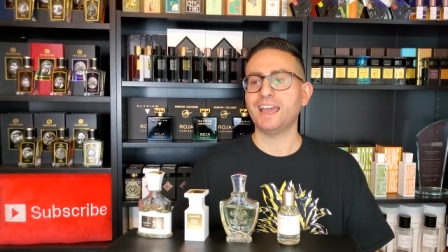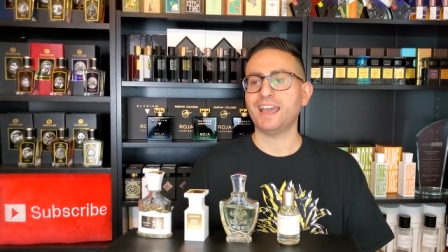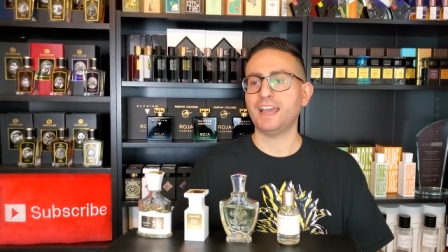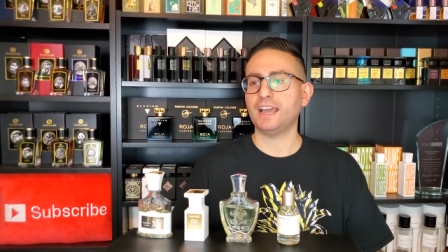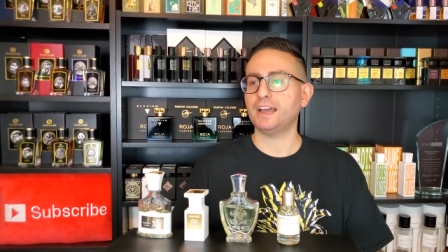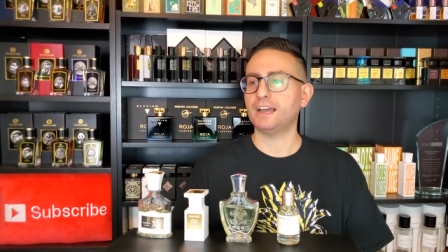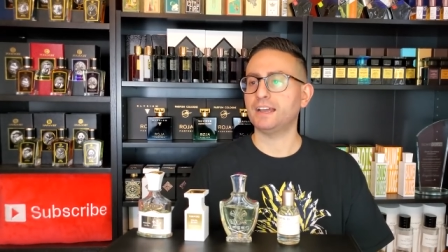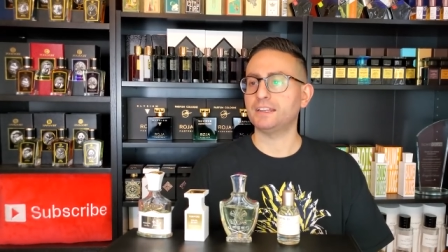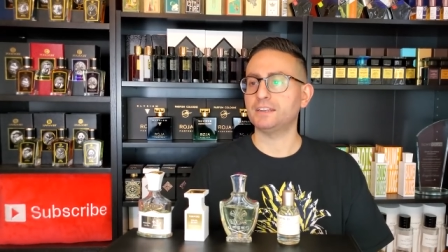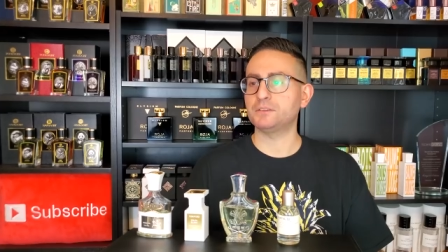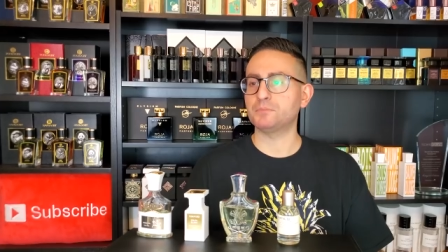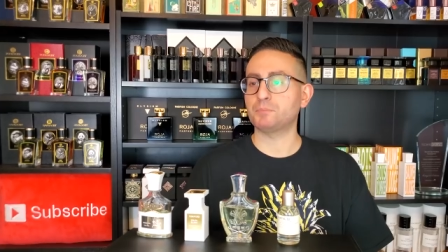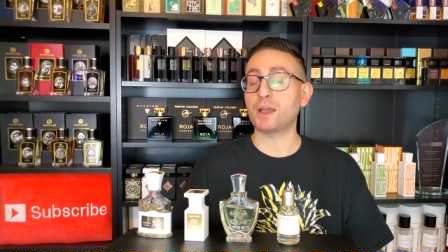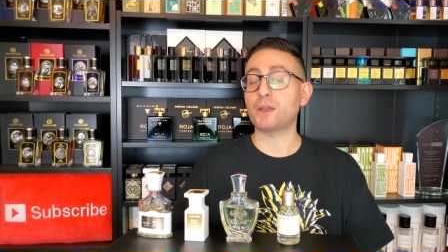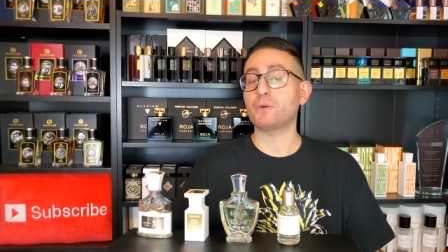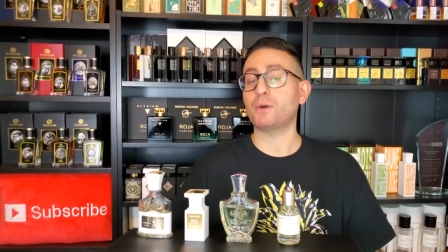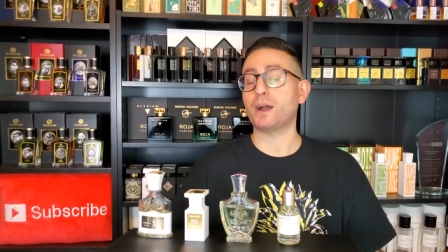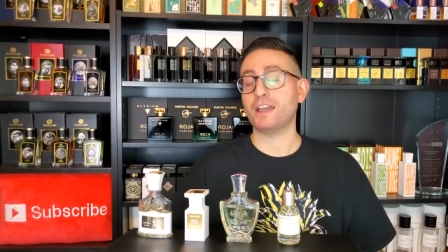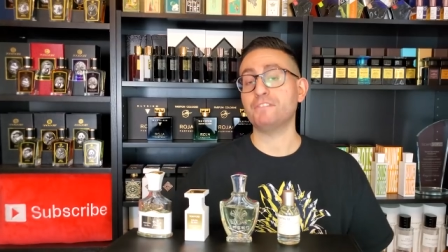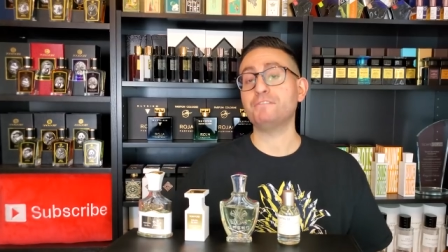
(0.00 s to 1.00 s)
And
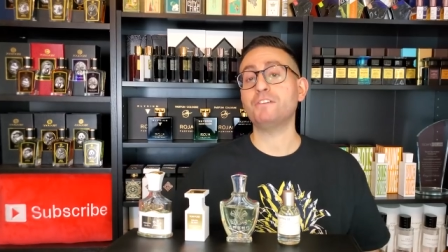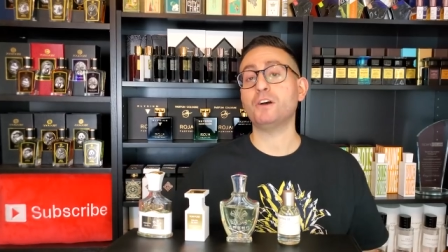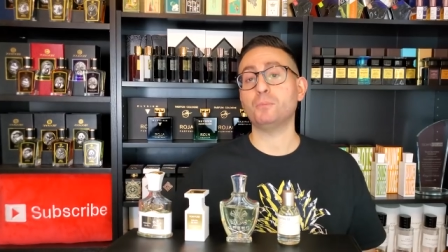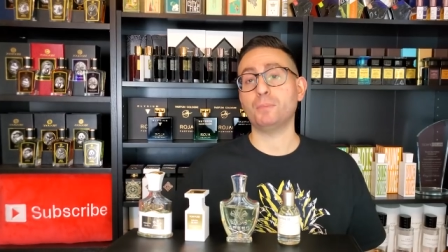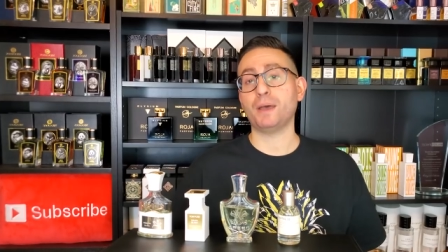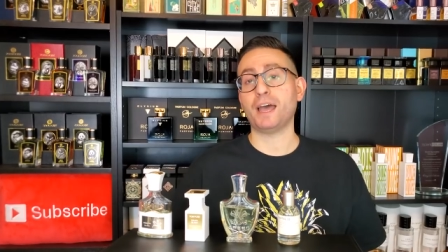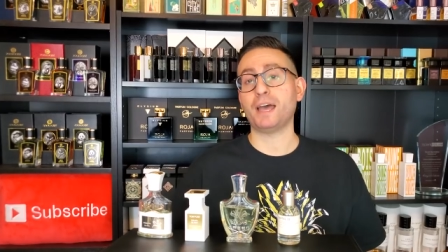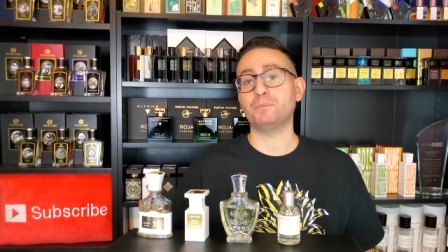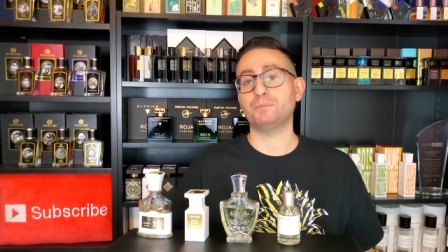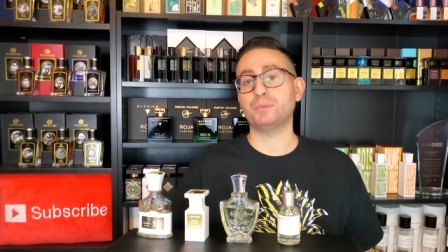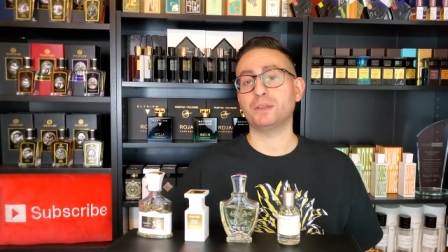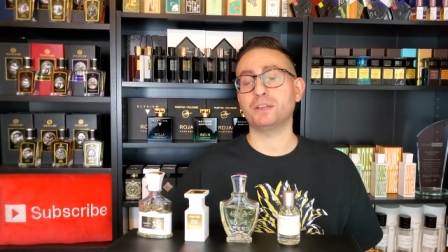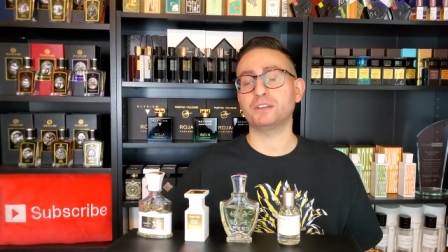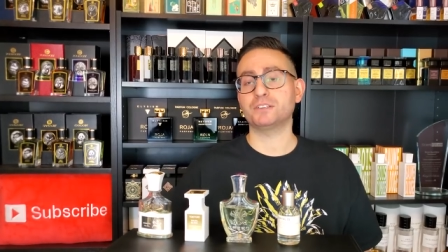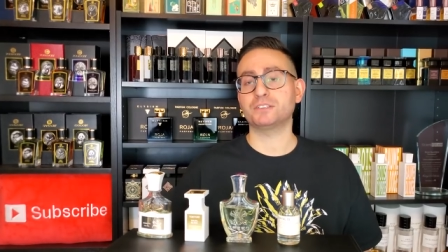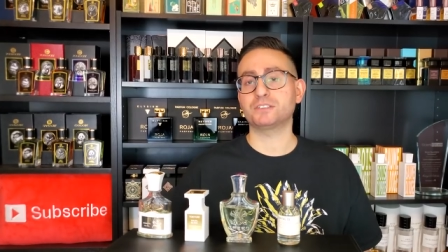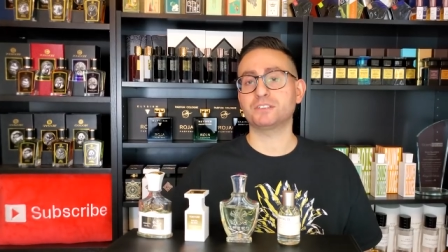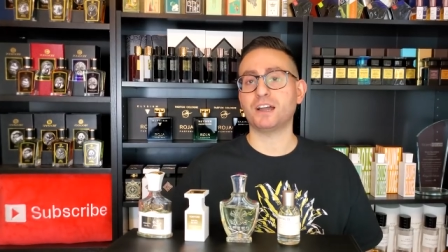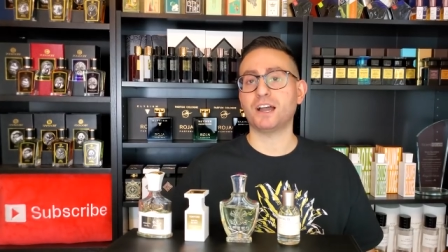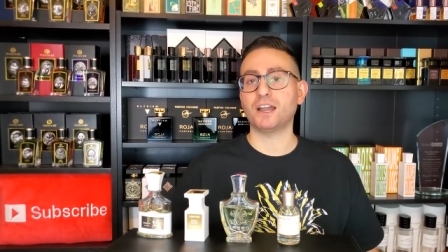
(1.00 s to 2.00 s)
my, I felt bad
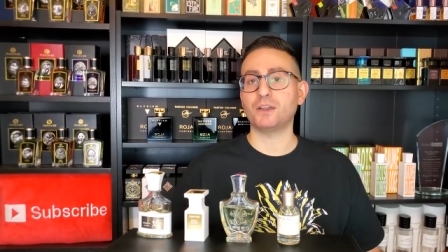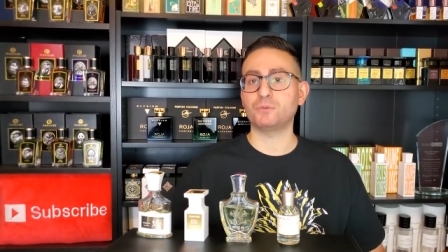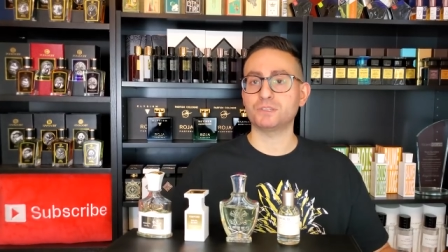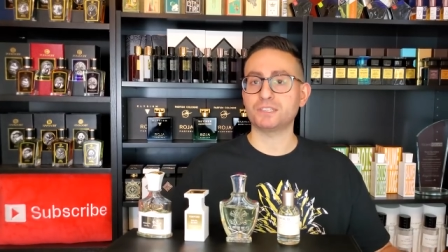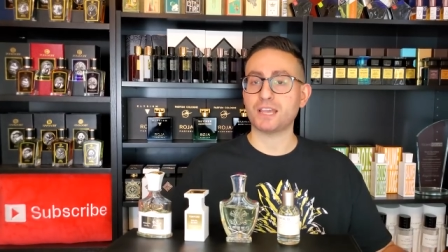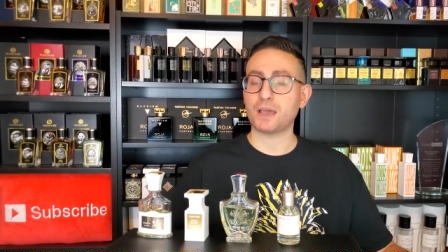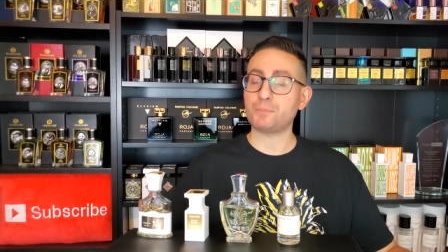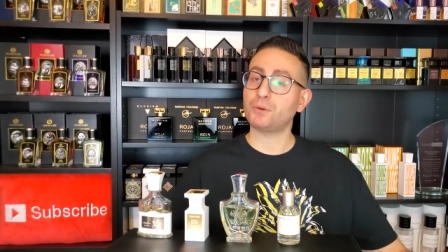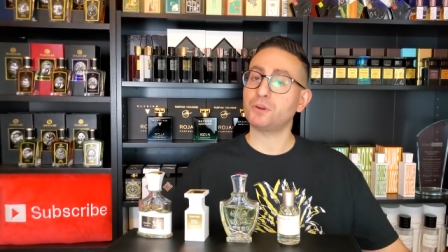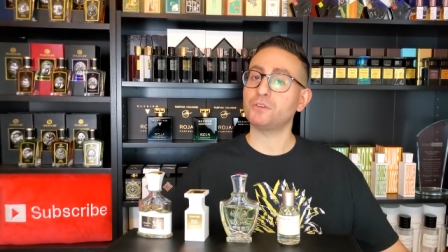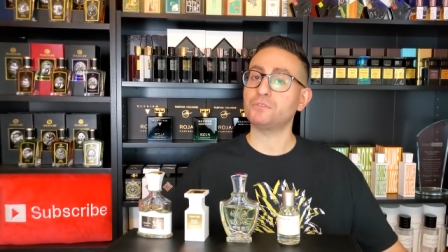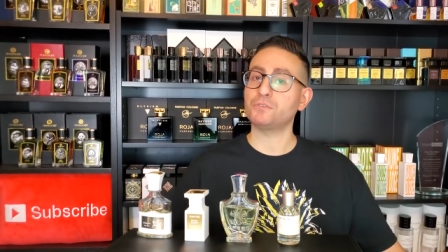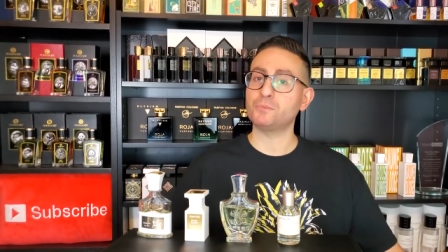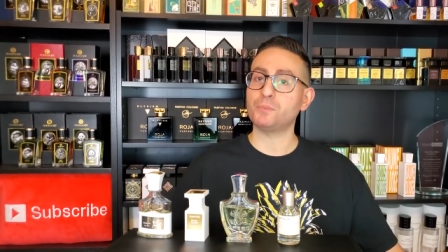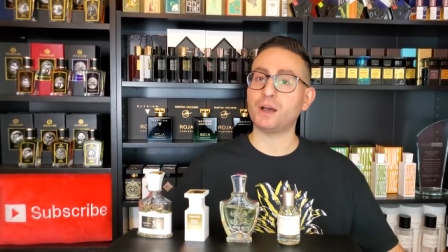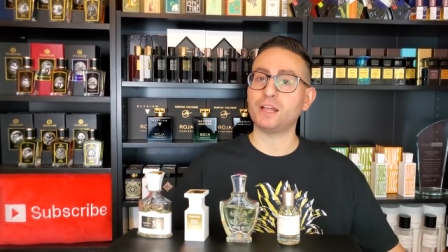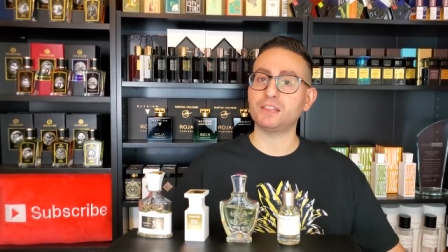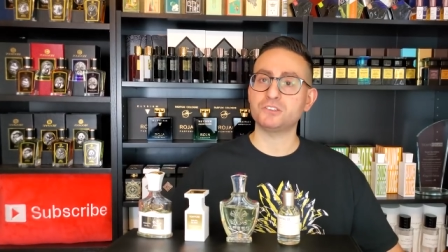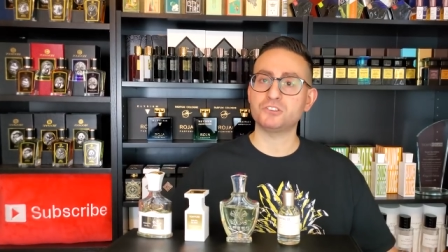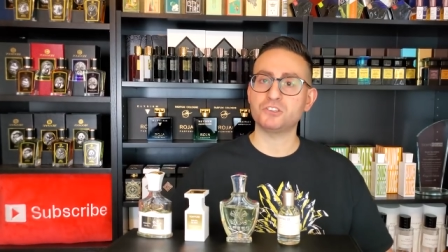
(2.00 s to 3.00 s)
because I was at
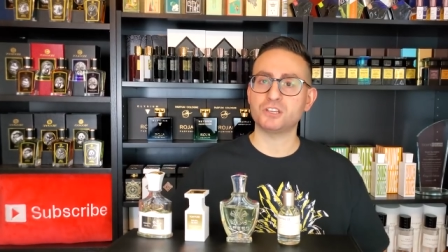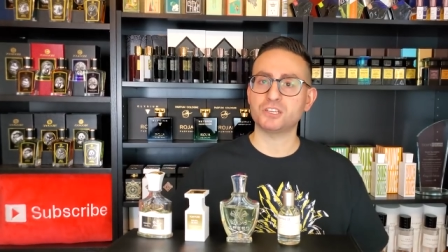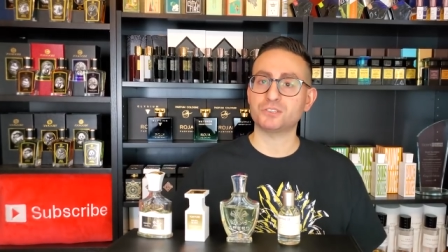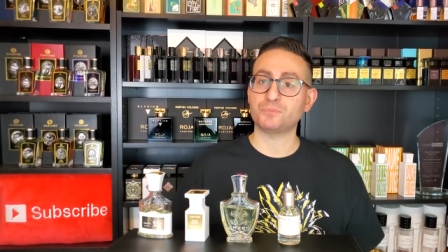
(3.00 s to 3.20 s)
Perfumology,